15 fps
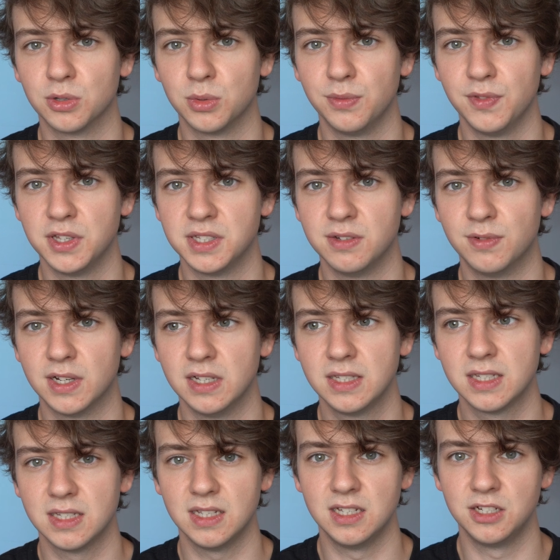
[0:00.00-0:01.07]
with this
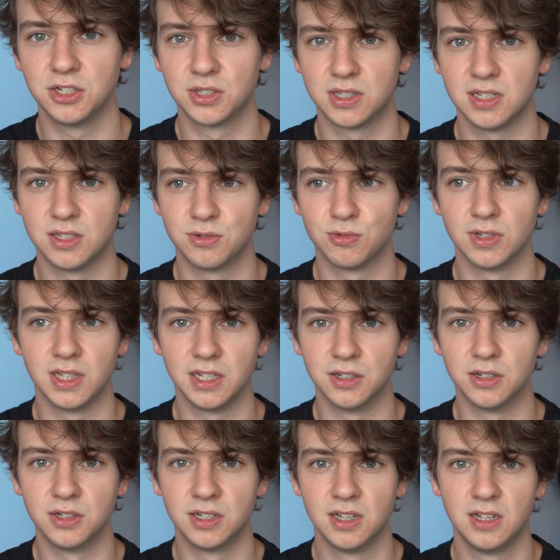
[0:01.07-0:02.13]
device. It just is really
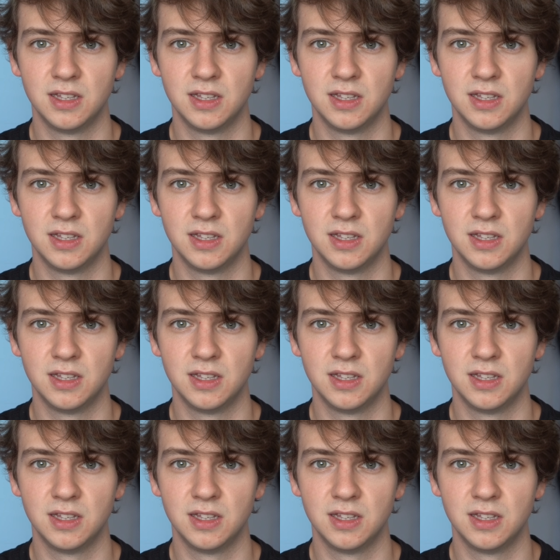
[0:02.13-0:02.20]
good.